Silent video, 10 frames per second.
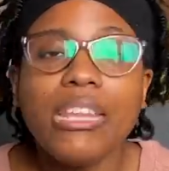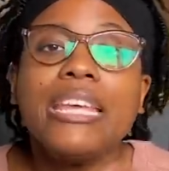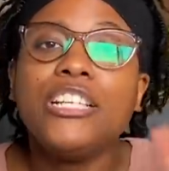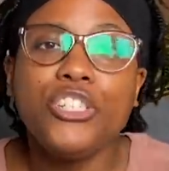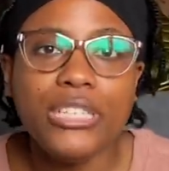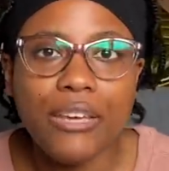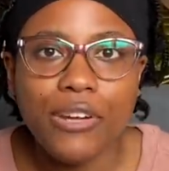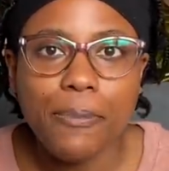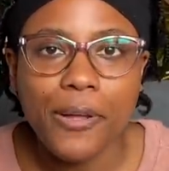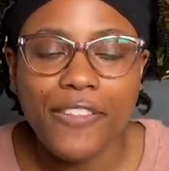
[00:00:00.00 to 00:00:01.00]
And she's given
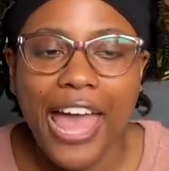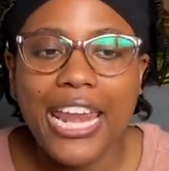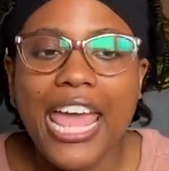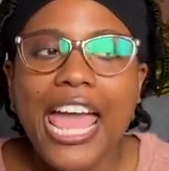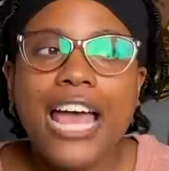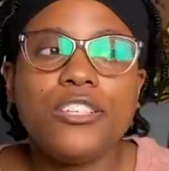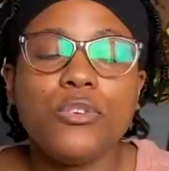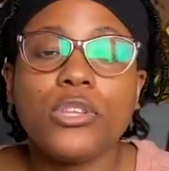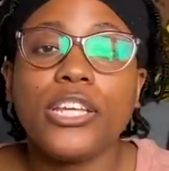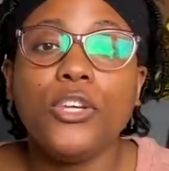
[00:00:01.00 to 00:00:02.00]
up on that. And so
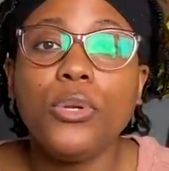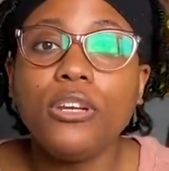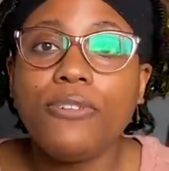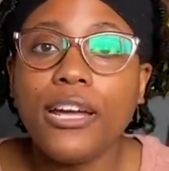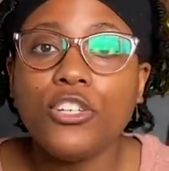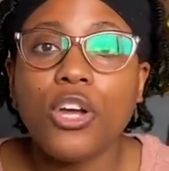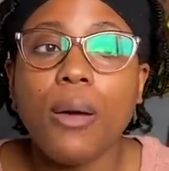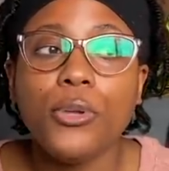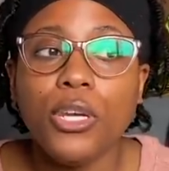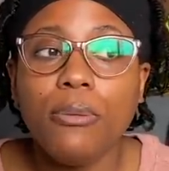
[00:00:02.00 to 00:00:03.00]
they're like, you need to find a
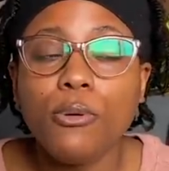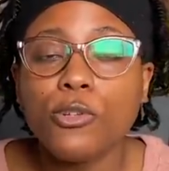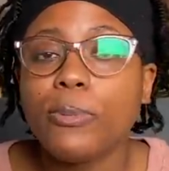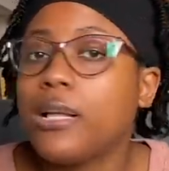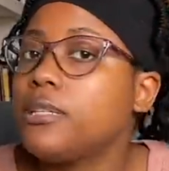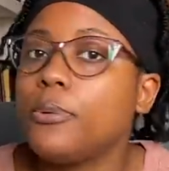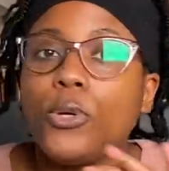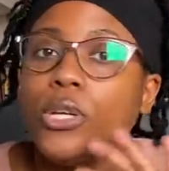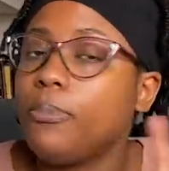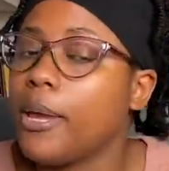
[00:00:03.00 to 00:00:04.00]
job. You need to be responsible.
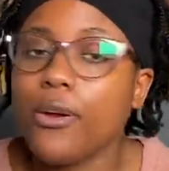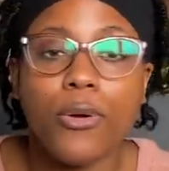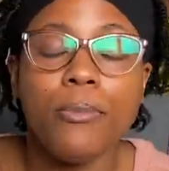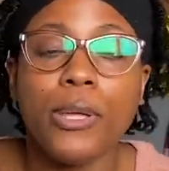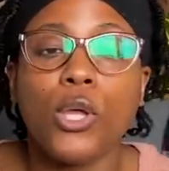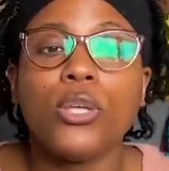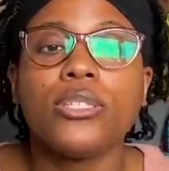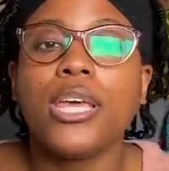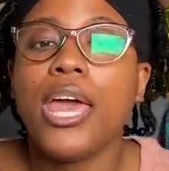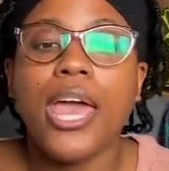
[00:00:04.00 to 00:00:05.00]
You need to pay your own
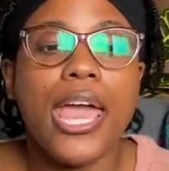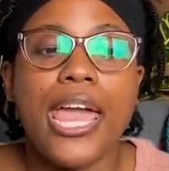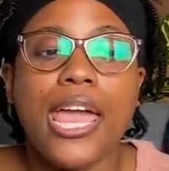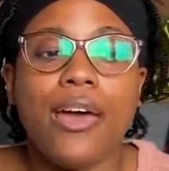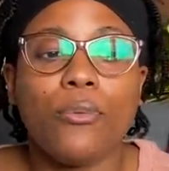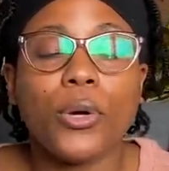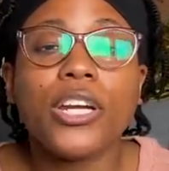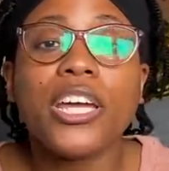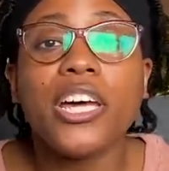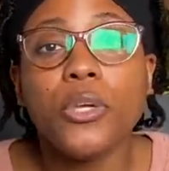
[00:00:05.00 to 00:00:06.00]
bills. And we're
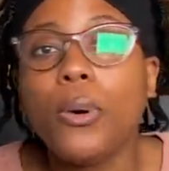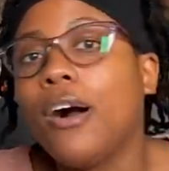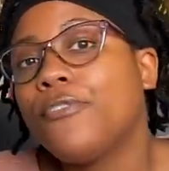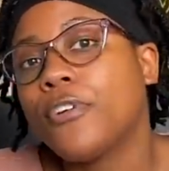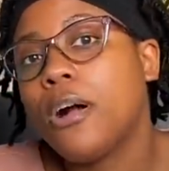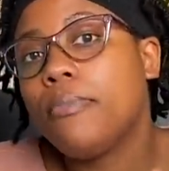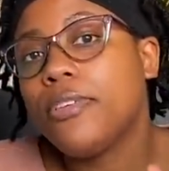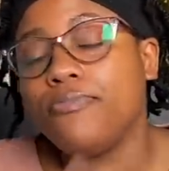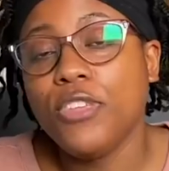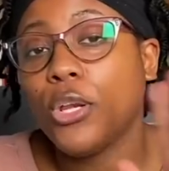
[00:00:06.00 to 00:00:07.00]
going to cut you off from
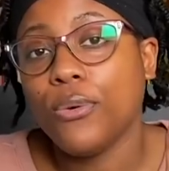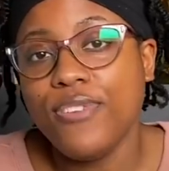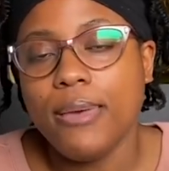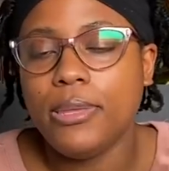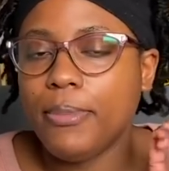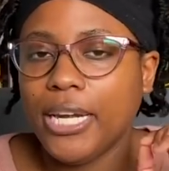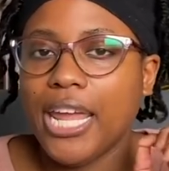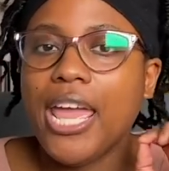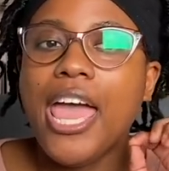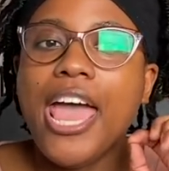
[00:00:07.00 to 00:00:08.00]
the, you know, family
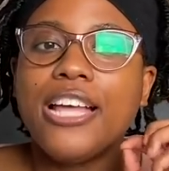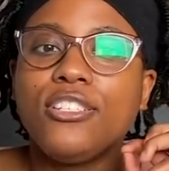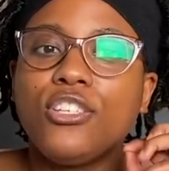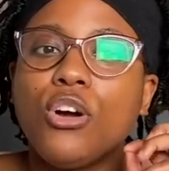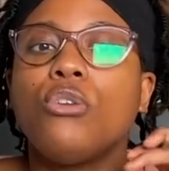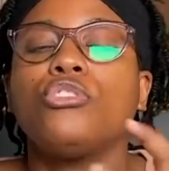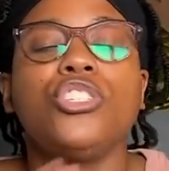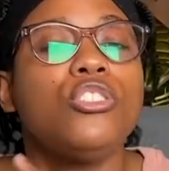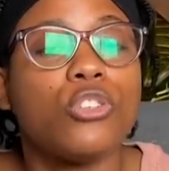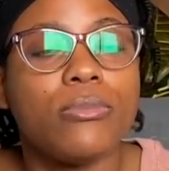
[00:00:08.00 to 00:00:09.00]
money. And so
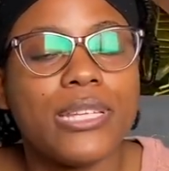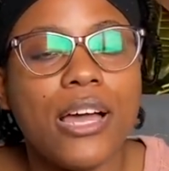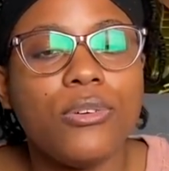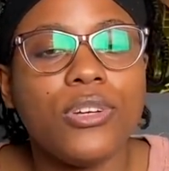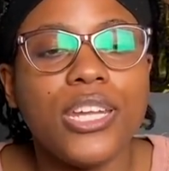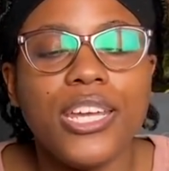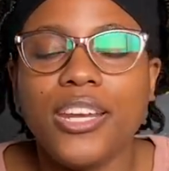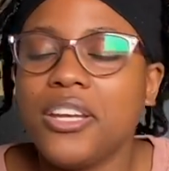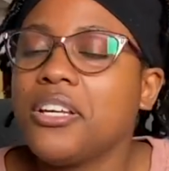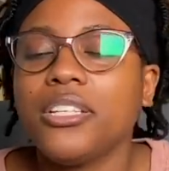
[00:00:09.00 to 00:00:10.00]
she storms out
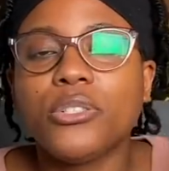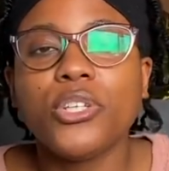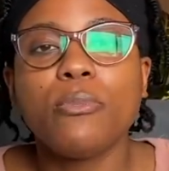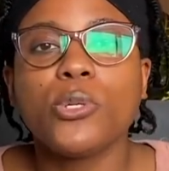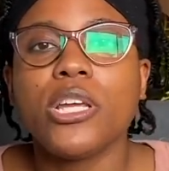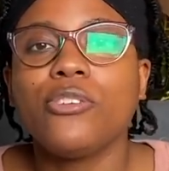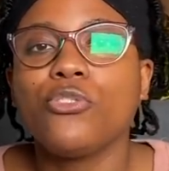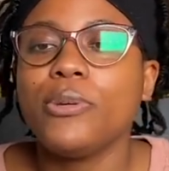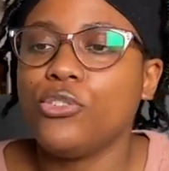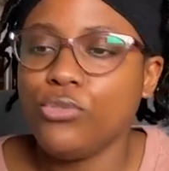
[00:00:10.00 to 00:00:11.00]
in a little temper
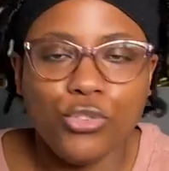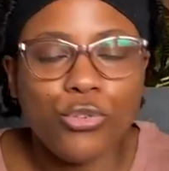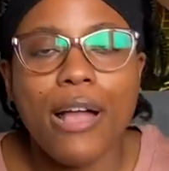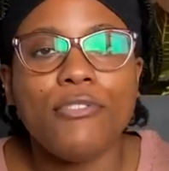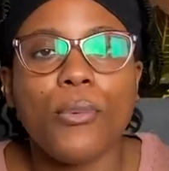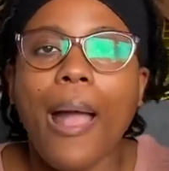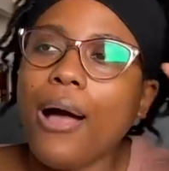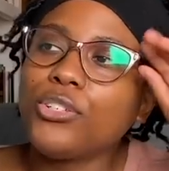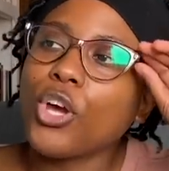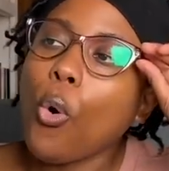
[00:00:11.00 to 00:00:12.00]
tantrum and drives
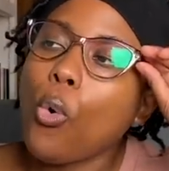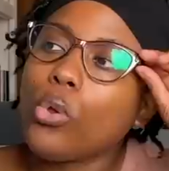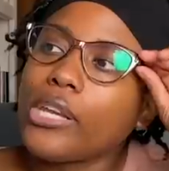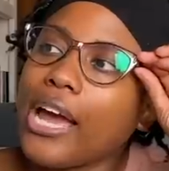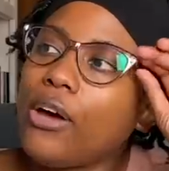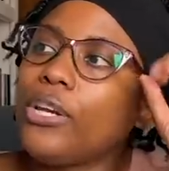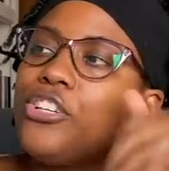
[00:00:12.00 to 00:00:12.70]
around to cool down.